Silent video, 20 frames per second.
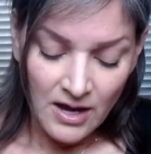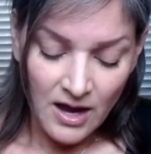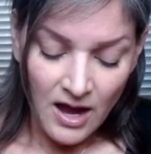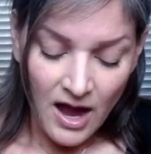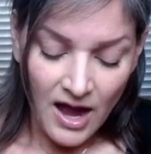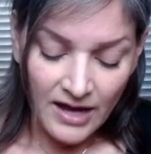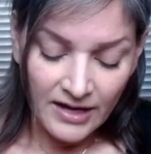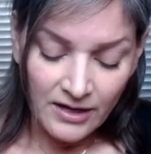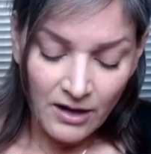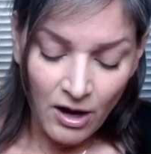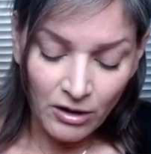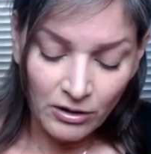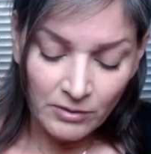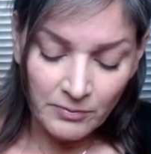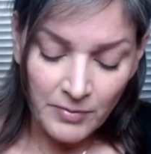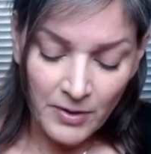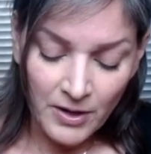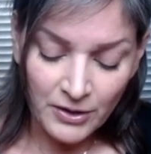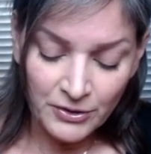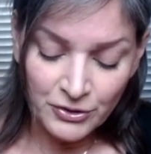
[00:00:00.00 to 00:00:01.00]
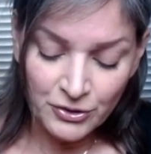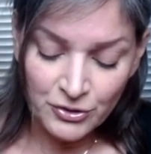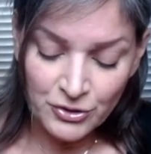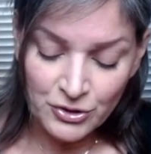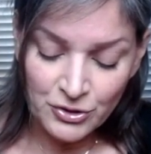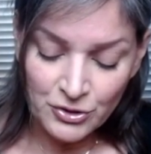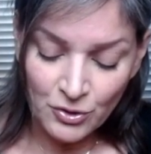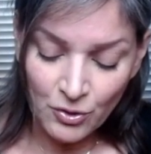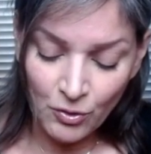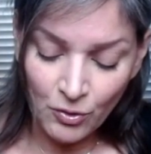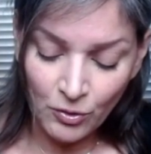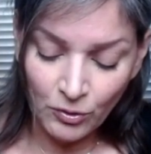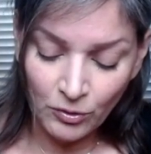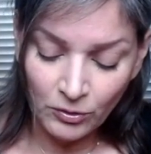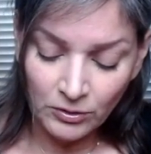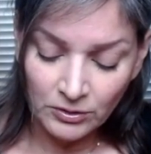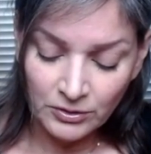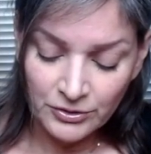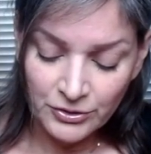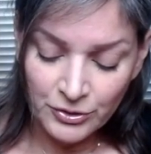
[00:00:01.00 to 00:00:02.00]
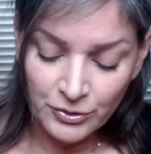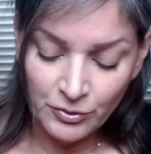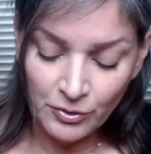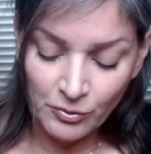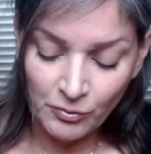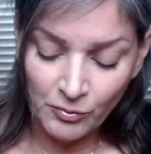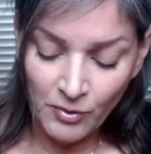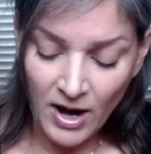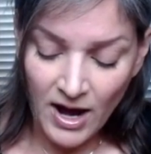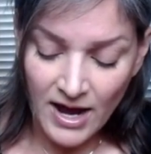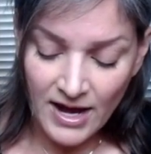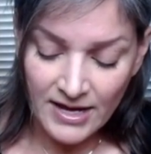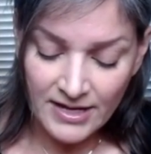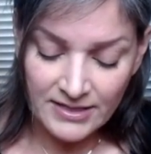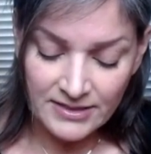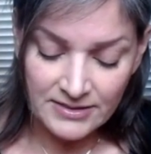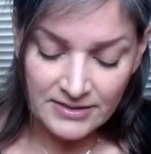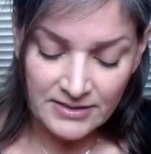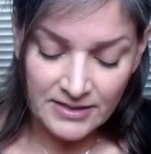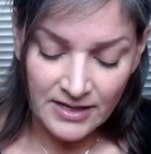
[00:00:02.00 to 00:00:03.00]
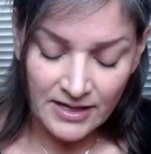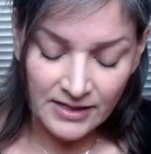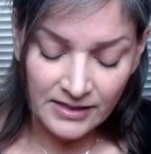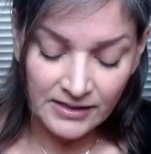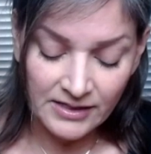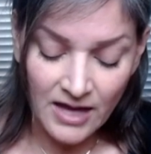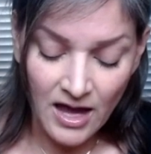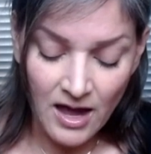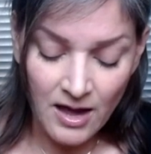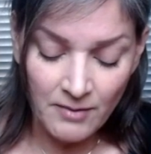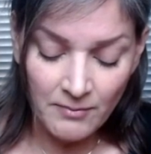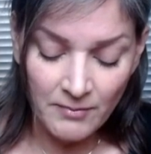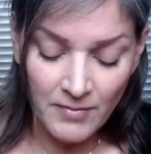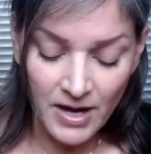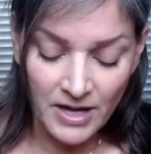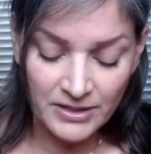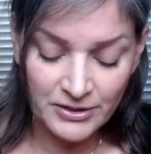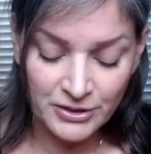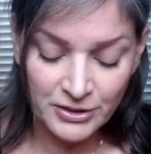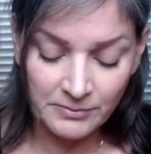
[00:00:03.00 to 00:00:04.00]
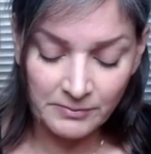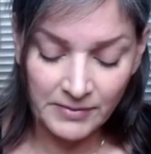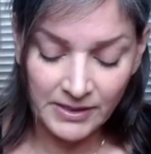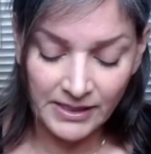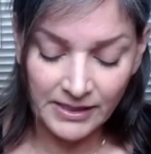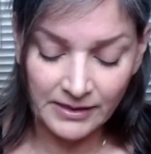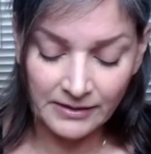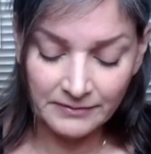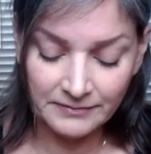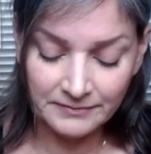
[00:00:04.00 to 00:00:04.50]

I call upon your soul to arise and come unto me.